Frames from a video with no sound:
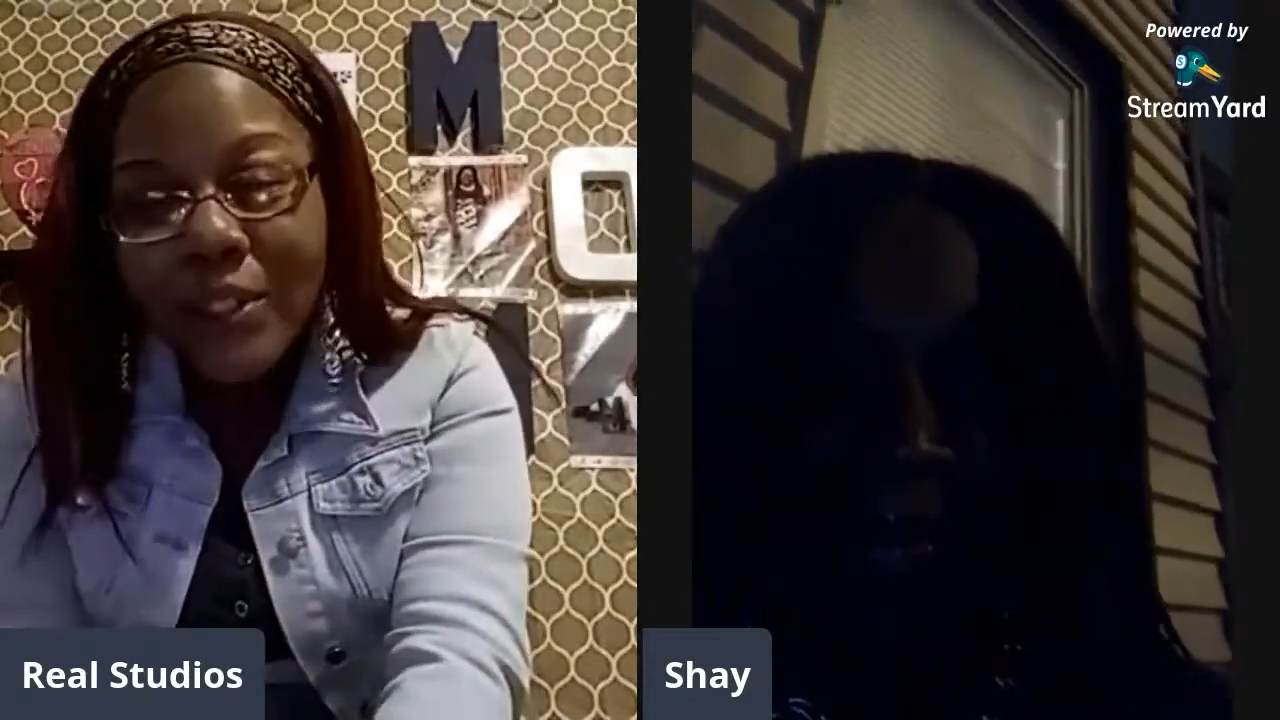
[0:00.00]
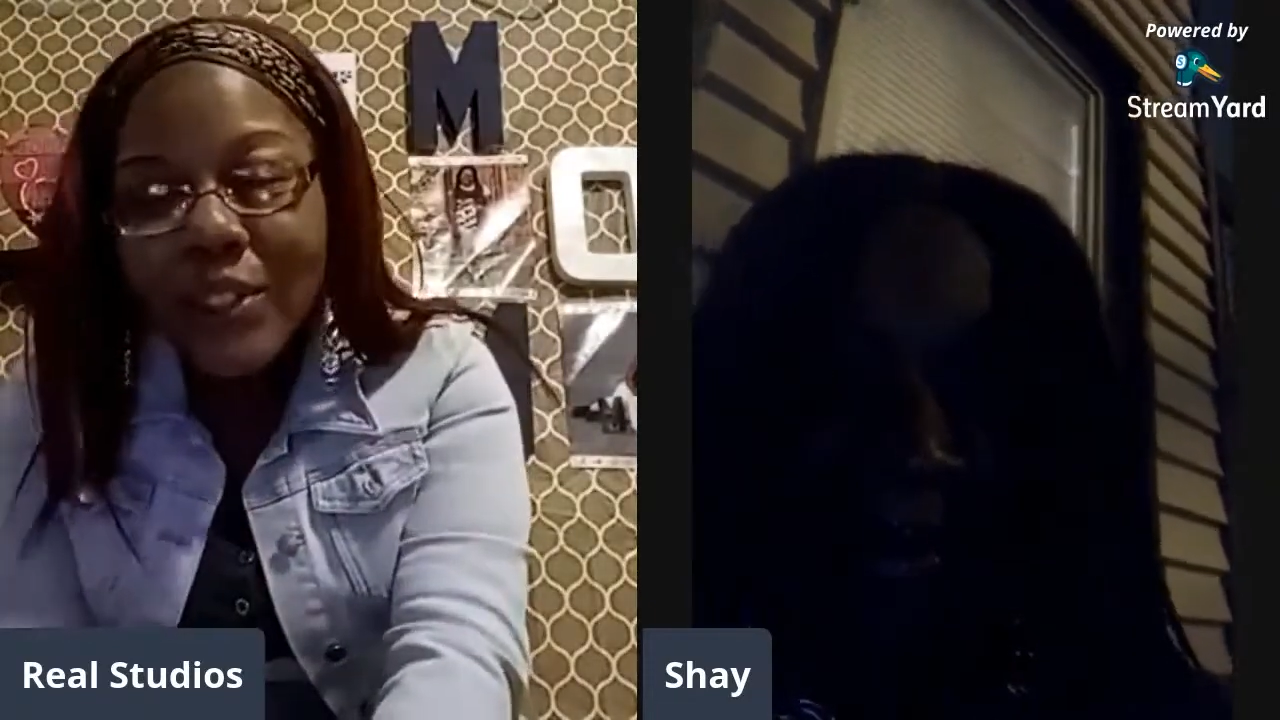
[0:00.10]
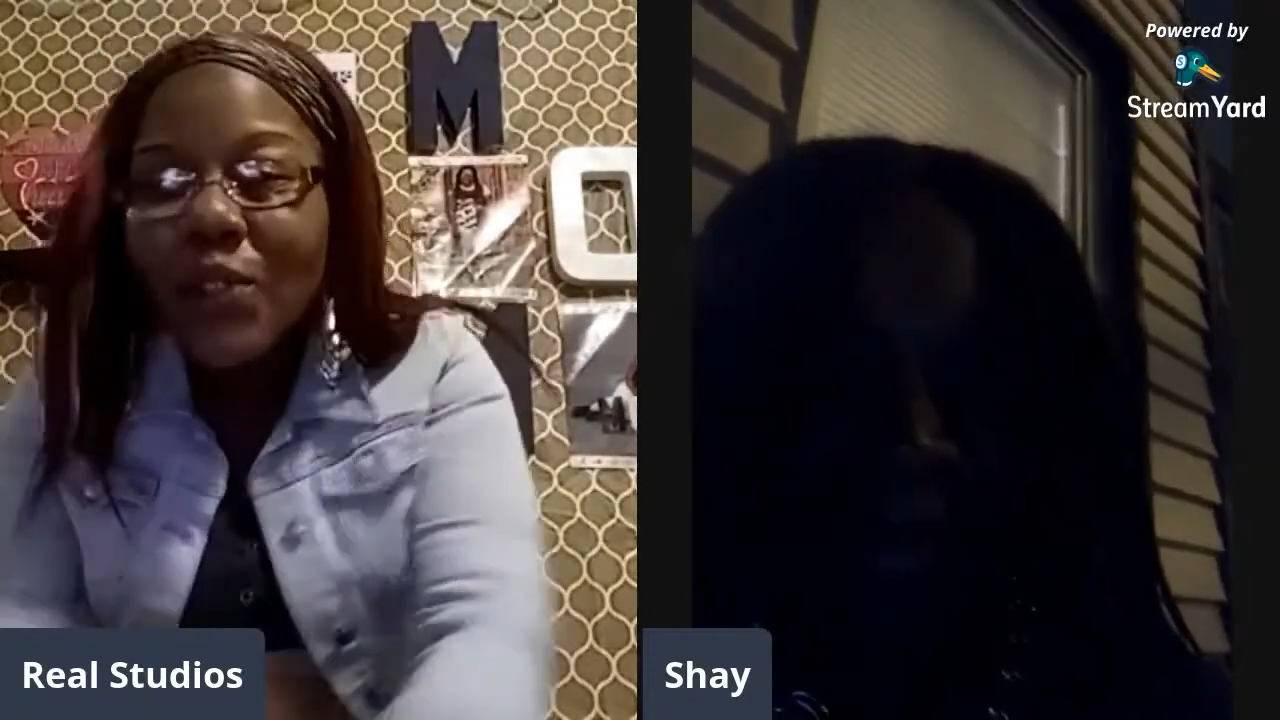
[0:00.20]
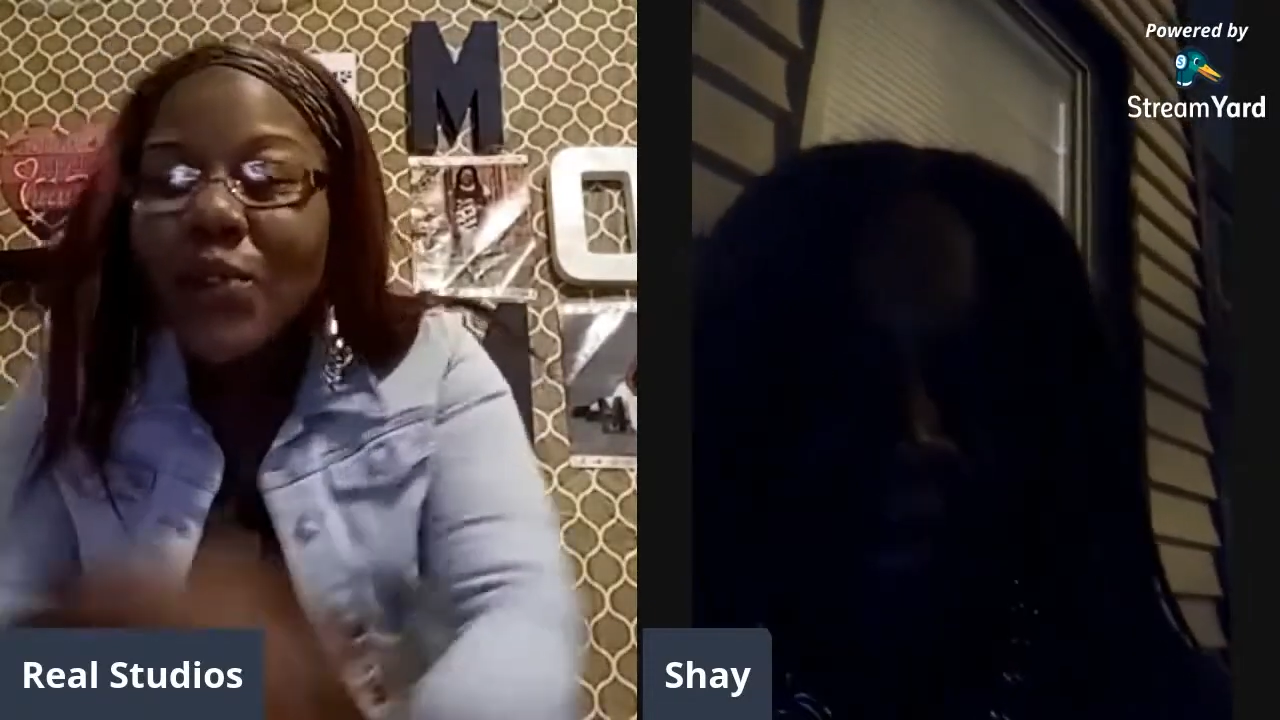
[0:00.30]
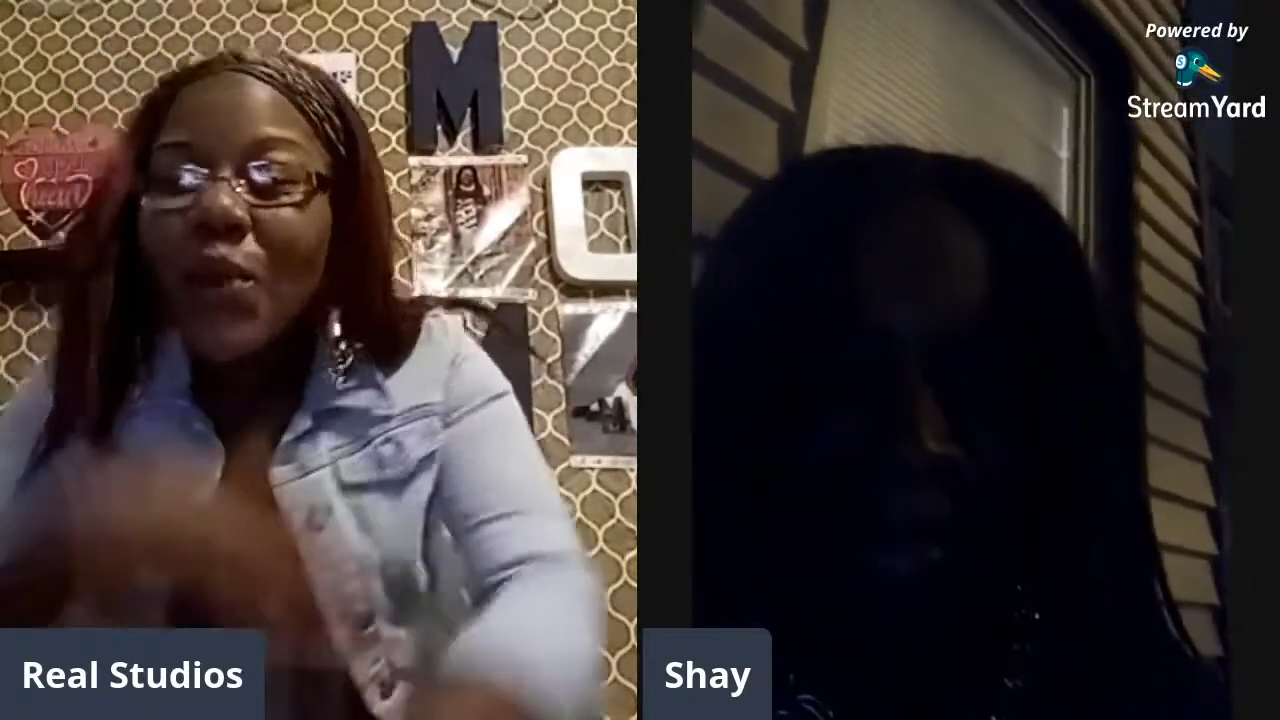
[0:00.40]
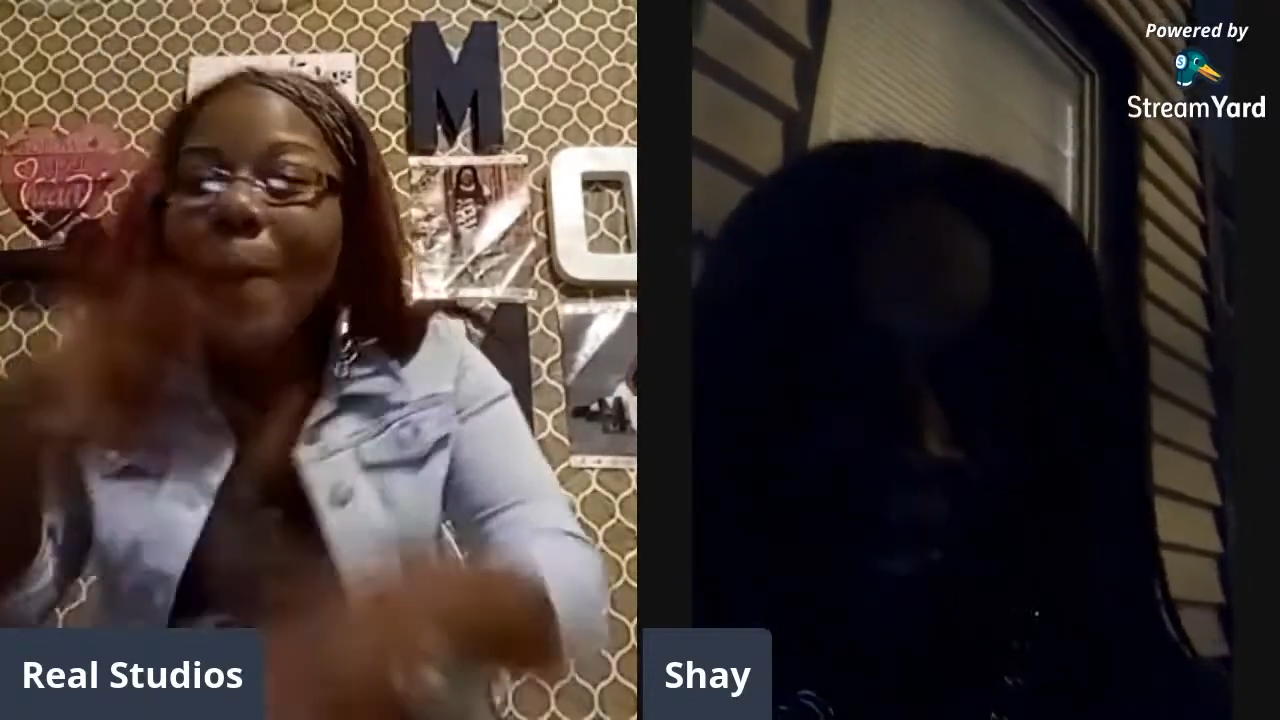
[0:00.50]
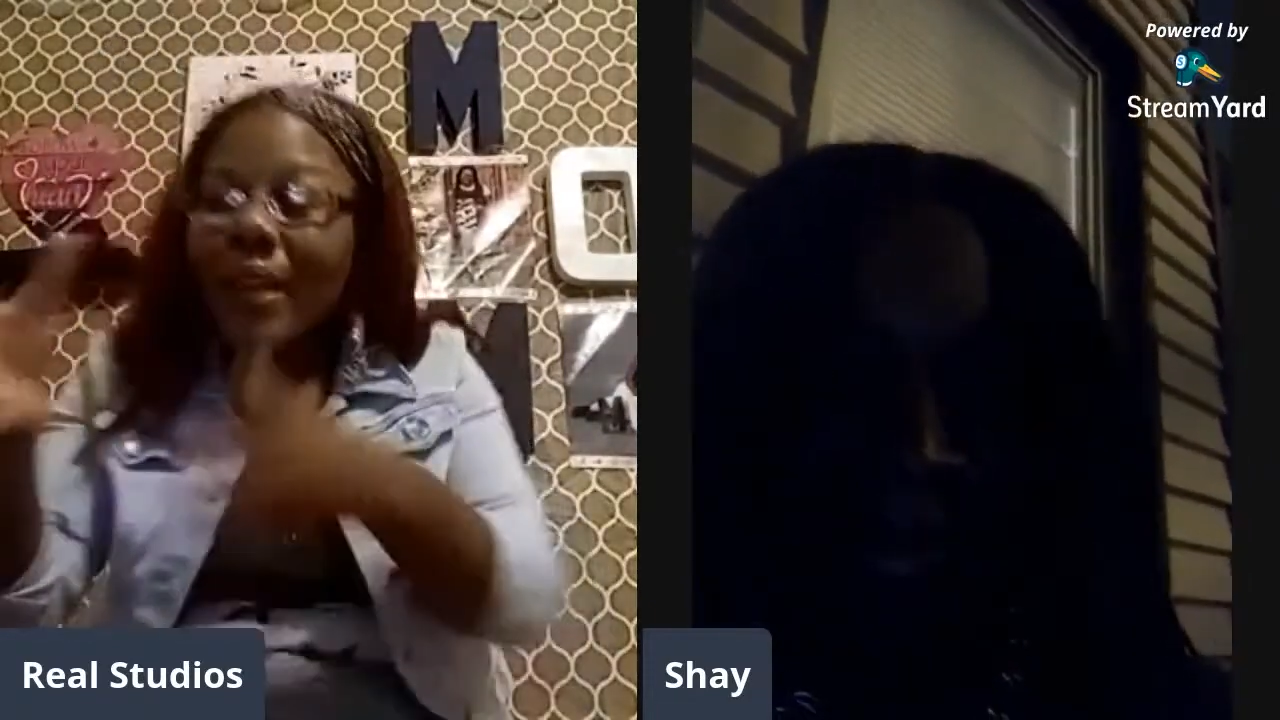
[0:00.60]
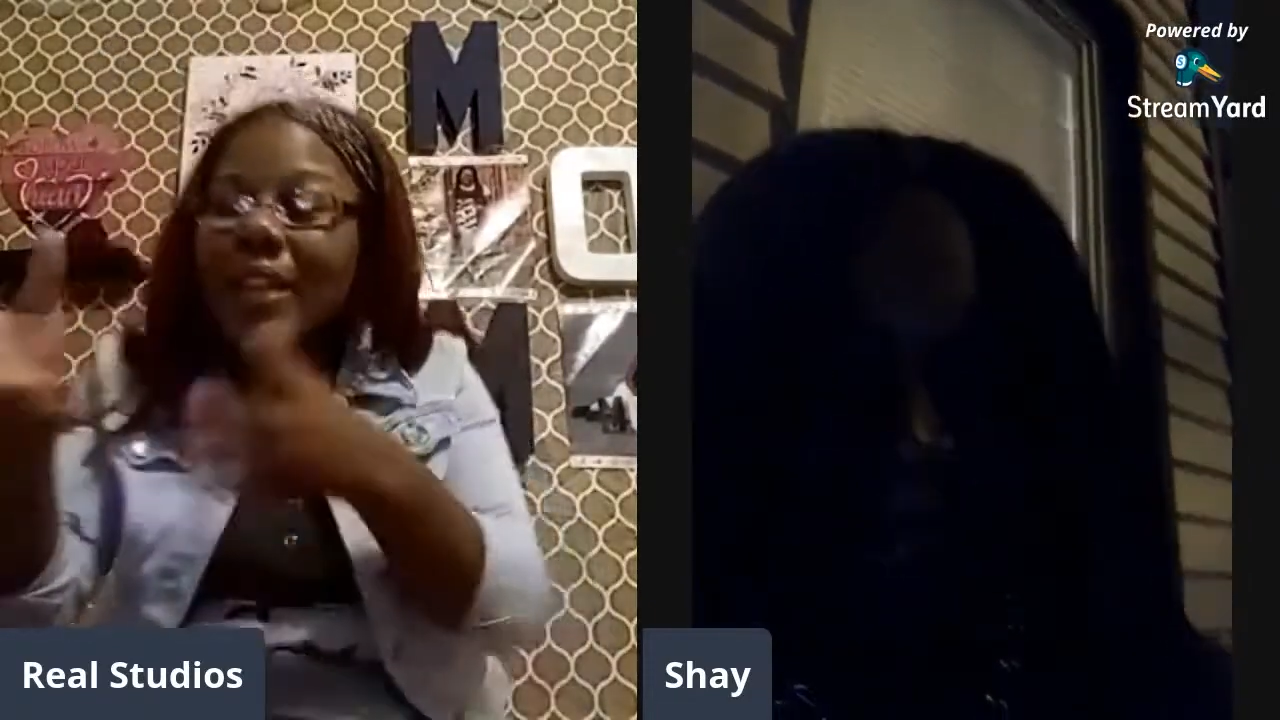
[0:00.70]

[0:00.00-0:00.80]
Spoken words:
So what I mean.